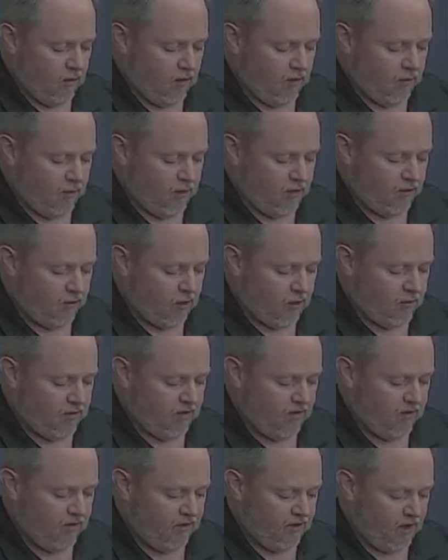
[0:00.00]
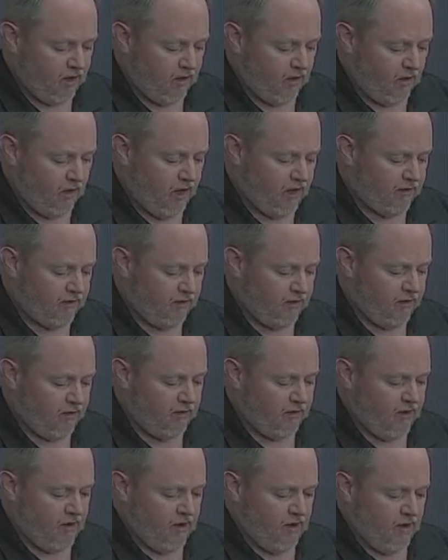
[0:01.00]
With prescription
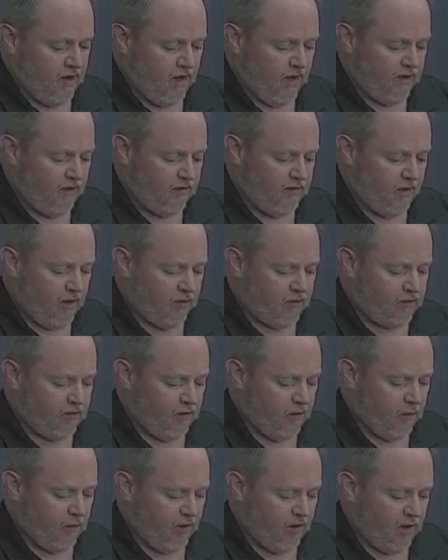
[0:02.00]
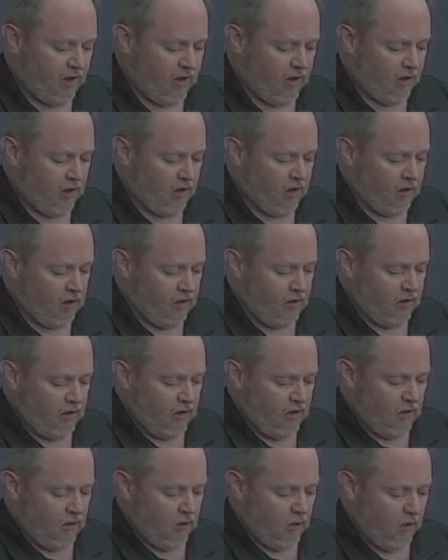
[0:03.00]
sunglasses and a functional player,
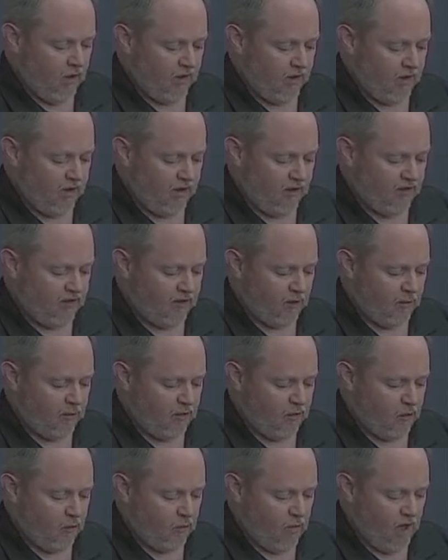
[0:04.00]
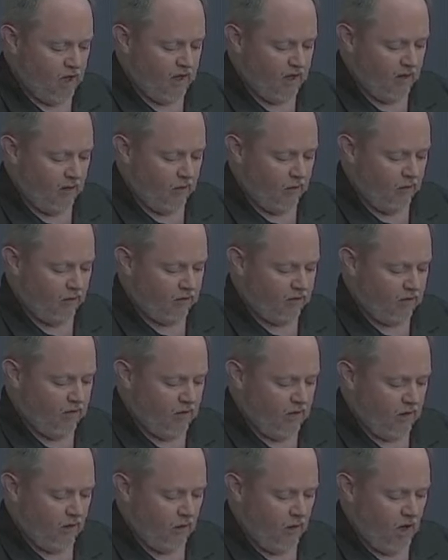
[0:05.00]
one can subdue miles
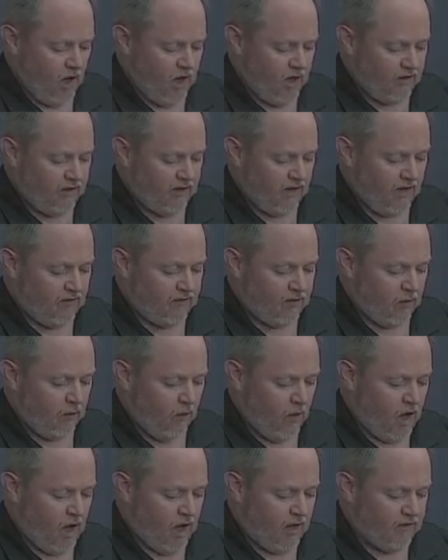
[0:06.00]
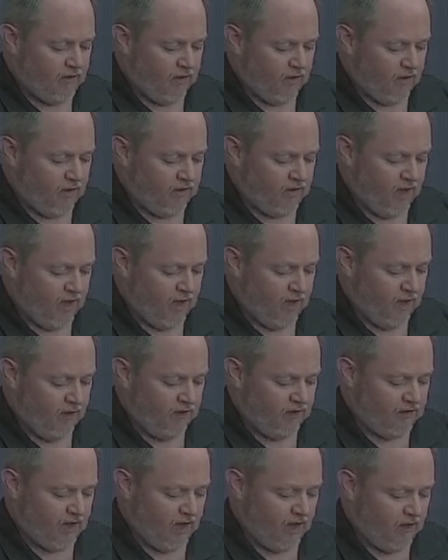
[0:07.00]
lot after lot
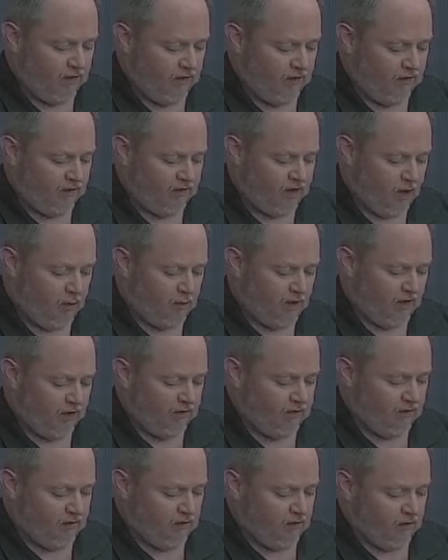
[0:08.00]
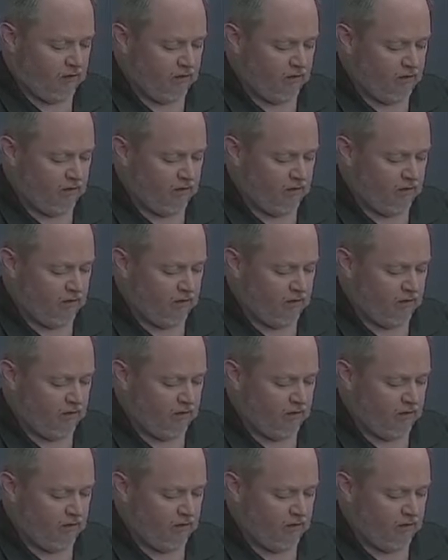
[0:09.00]
containing second stomachs.